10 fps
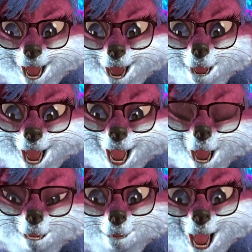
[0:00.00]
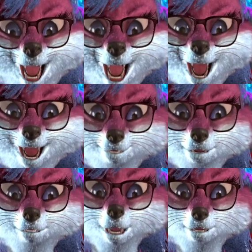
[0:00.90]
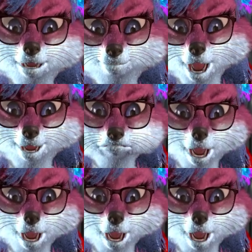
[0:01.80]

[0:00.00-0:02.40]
that, I realized that Pocky makes me happy.